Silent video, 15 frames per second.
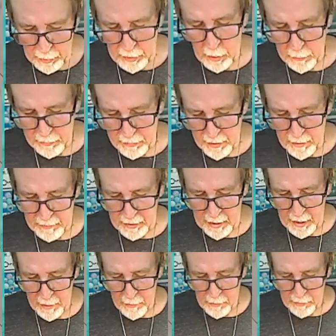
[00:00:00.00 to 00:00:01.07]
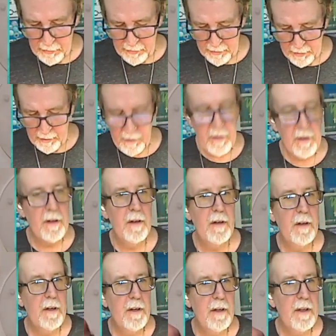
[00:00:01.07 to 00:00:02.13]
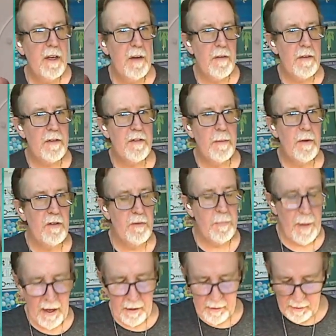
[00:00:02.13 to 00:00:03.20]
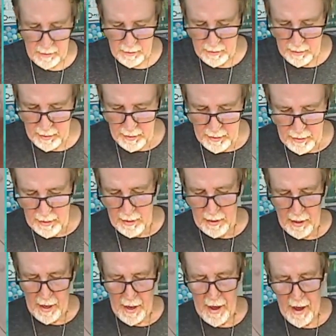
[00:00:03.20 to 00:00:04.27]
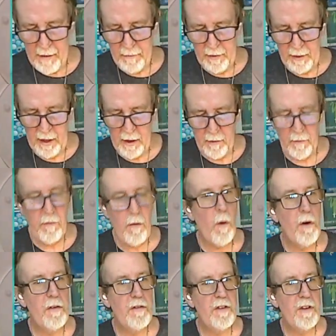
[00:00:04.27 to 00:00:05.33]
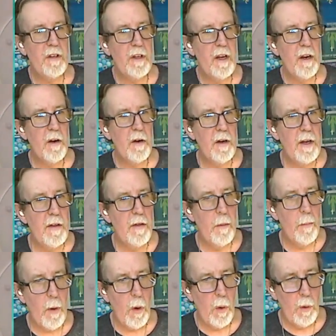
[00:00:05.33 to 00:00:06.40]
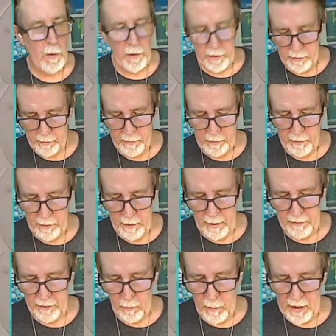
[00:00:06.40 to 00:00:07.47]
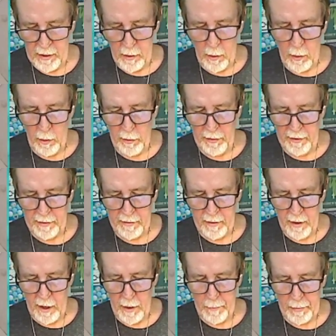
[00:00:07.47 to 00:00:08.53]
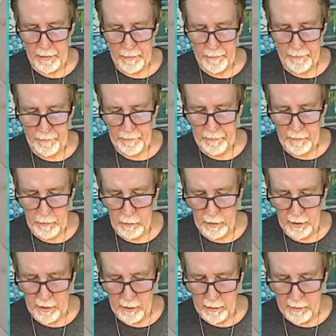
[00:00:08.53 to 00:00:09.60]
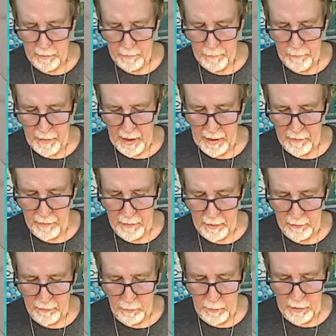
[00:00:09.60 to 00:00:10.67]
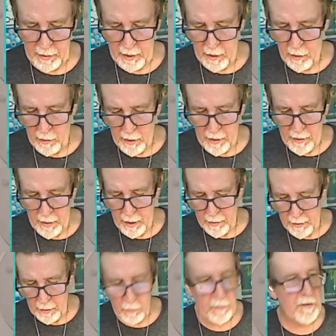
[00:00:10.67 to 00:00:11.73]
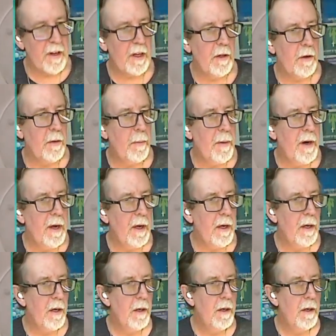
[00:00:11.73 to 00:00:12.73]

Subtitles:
close enough together to give it some respect. I have the 4 sitting here in the mold as a way to hold it up. We're gonna paint this one here, and then I think we'll take a little break.